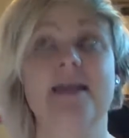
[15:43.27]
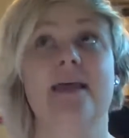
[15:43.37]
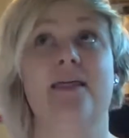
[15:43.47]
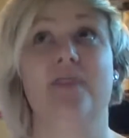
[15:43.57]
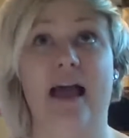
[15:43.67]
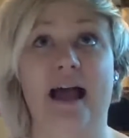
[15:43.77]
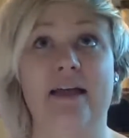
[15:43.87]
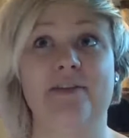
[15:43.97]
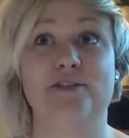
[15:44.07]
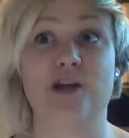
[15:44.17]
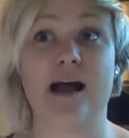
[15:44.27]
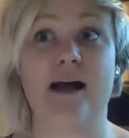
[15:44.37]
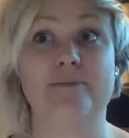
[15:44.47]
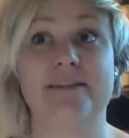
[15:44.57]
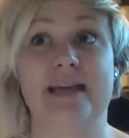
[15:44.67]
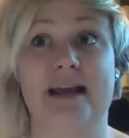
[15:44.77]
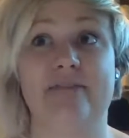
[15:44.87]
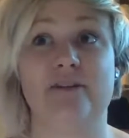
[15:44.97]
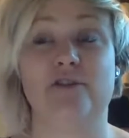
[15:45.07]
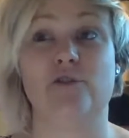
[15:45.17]
that the jobs that I've
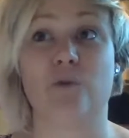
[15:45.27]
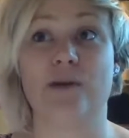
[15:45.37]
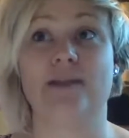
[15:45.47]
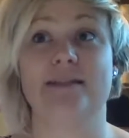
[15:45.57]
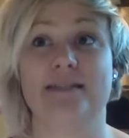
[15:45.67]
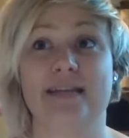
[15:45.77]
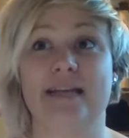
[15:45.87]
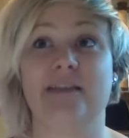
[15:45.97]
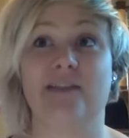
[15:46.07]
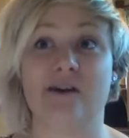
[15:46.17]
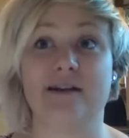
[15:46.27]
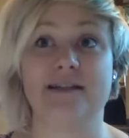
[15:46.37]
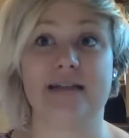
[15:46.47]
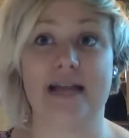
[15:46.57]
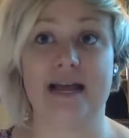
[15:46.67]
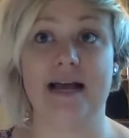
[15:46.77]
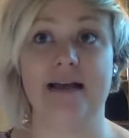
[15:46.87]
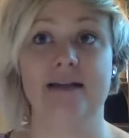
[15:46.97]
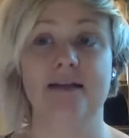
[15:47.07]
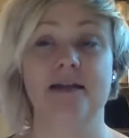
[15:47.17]
enjoyed and stayed longest
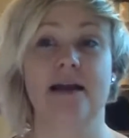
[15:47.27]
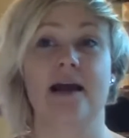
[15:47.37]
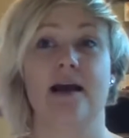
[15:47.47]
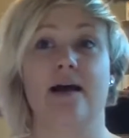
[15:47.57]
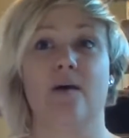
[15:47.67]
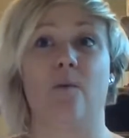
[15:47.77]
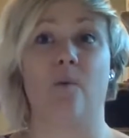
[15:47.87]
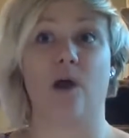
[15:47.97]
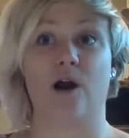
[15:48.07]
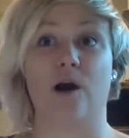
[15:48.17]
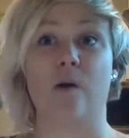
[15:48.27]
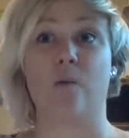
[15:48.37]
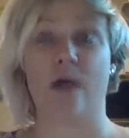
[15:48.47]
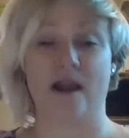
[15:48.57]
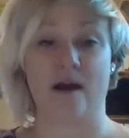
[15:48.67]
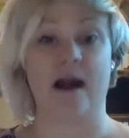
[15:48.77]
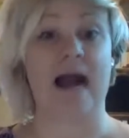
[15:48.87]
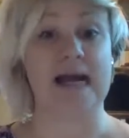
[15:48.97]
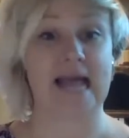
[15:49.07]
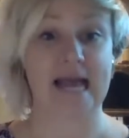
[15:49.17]
at were where
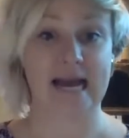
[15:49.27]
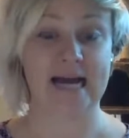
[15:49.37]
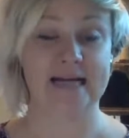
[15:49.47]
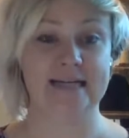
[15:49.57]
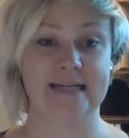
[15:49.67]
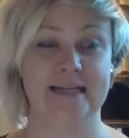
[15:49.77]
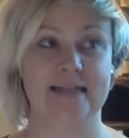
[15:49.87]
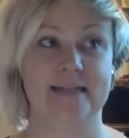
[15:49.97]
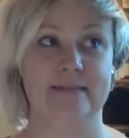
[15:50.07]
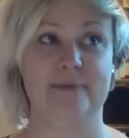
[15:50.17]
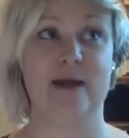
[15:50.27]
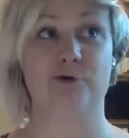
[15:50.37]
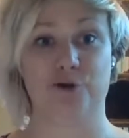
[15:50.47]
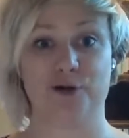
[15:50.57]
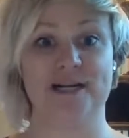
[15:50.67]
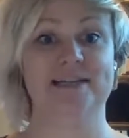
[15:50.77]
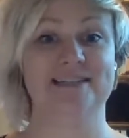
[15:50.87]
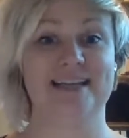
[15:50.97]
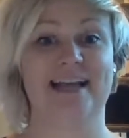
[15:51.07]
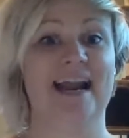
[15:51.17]
I had
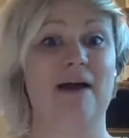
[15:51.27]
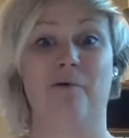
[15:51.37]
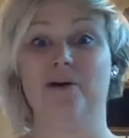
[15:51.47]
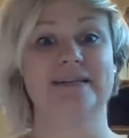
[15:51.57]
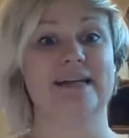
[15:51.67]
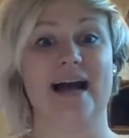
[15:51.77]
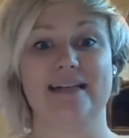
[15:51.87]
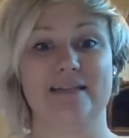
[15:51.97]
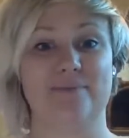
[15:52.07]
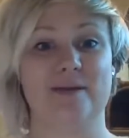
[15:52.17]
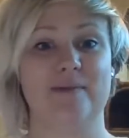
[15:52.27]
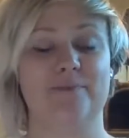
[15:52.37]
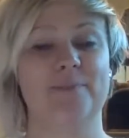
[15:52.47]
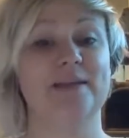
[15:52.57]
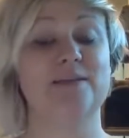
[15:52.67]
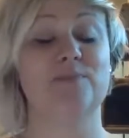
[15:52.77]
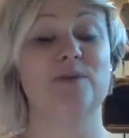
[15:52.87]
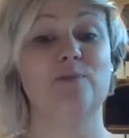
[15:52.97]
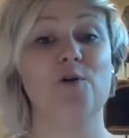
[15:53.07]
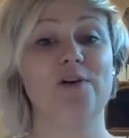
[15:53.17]
boundaries and I wasn't gossiping, because
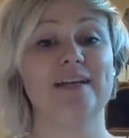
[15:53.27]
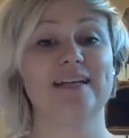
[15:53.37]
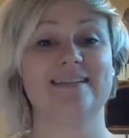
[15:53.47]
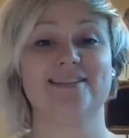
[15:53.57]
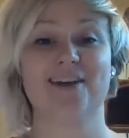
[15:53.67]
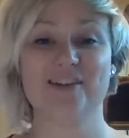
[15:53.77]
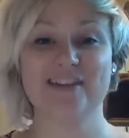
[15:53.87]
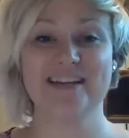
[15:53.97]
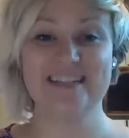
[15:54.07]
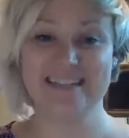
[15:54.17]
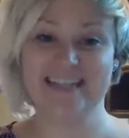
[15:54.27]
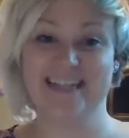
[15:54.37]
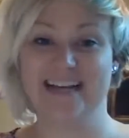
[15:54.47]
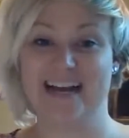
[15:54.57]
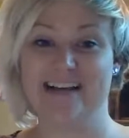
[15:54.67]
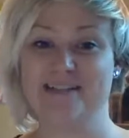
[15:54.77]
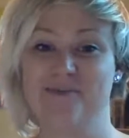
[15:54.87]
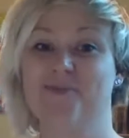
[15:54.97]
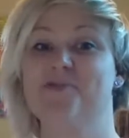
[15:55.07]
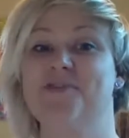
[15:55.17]
people can suck you into the
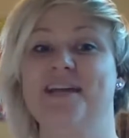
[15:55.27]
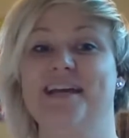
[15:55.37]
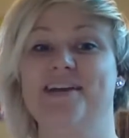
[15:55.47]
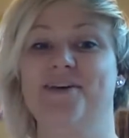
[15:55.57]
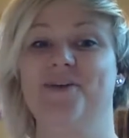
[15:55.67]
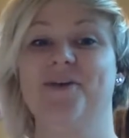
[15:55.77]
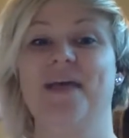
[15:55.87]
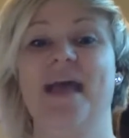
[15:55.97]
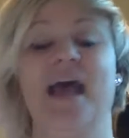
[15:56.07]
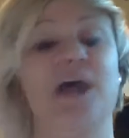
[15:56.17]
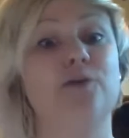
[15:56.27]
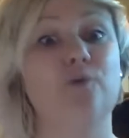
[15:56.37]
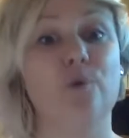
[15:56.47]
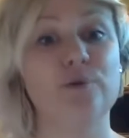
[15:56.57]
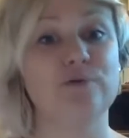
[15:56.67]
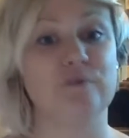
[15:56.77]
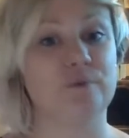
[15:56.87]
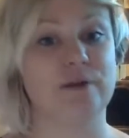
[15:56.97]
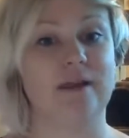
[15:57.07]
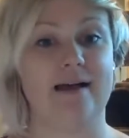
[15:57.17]
gossip tornado and you won't even
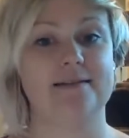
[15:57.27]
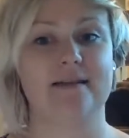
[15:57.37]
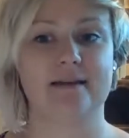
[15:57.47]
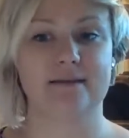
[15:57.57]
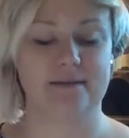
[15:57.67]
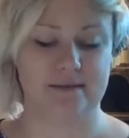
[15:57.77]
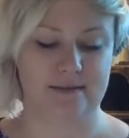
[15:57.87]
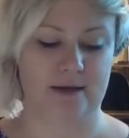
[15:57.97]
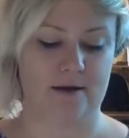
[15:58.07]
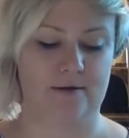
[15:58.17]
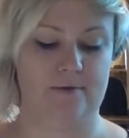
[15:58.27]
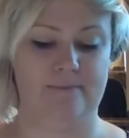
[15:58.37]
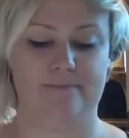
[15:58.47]
realize it. So, all